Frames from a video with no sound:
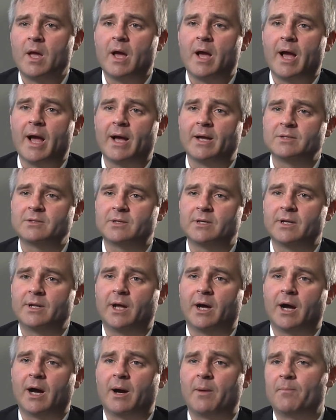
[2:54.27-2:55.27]
as did
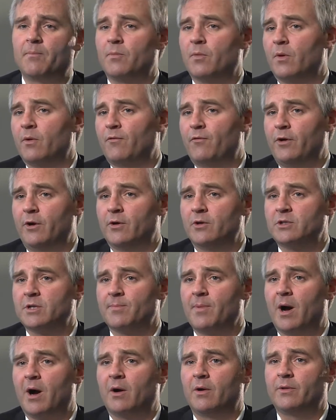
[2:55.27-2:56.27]
fears
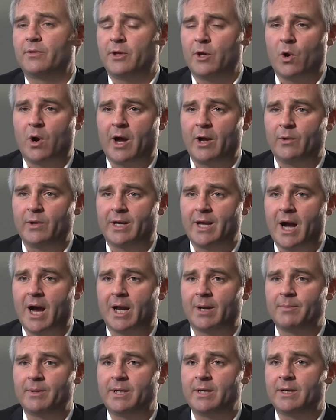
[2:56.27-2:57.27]
about the Ohio
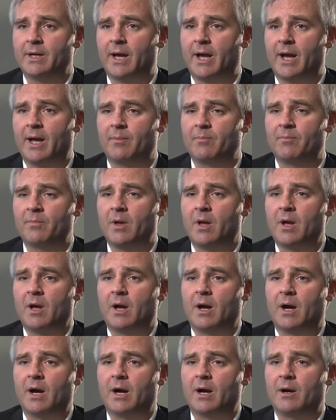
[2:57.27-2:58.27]
economy and
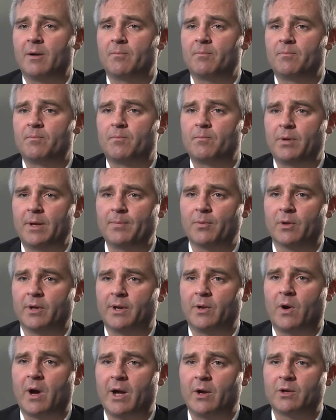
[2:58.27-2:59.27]
people
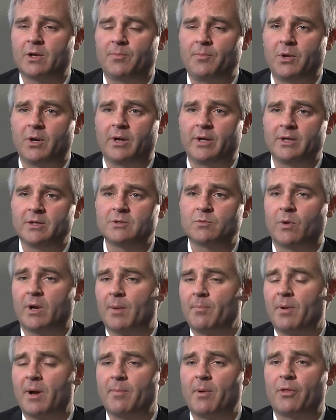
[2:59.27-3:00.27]
in Ohio communities went
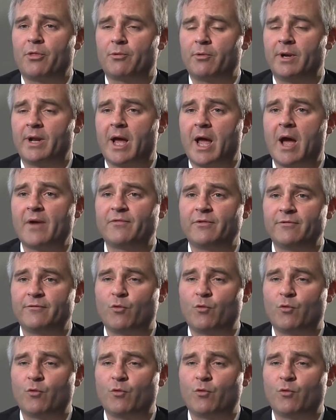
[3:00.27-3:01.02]
up by about 3.5% and